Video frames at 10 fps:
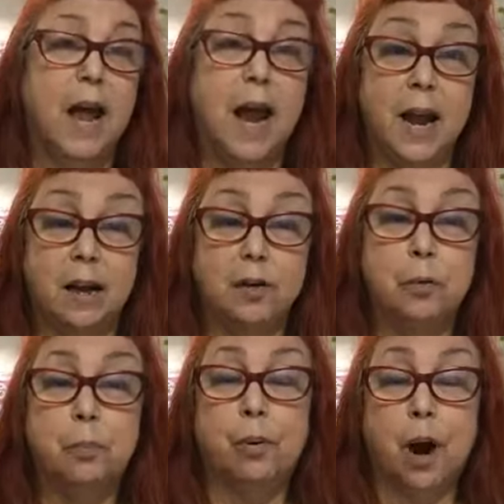and
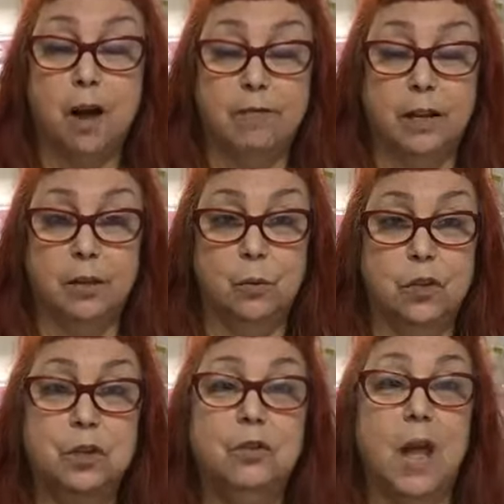profit,
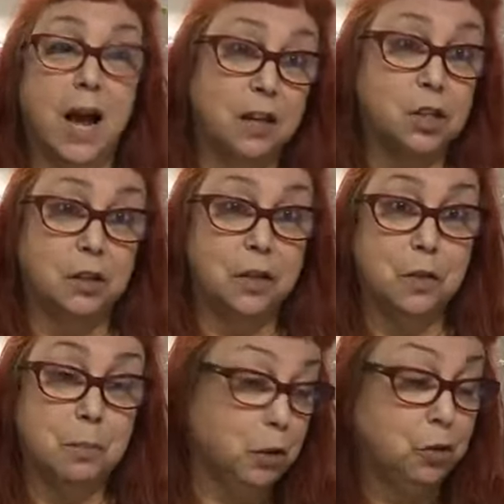which is actually
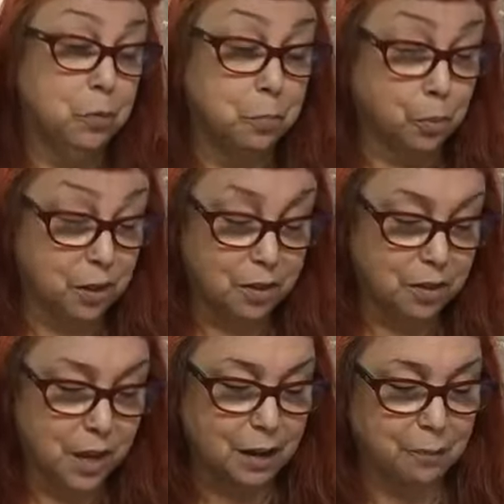the most important
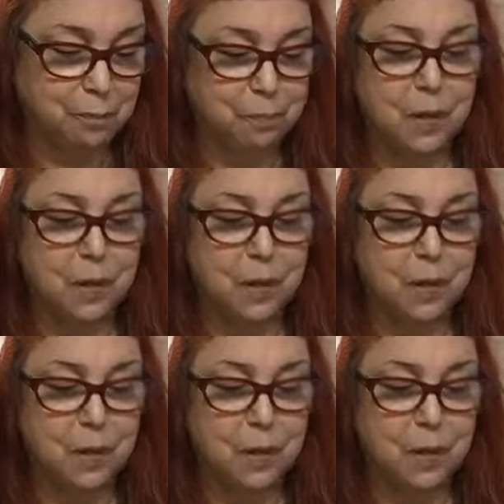thing.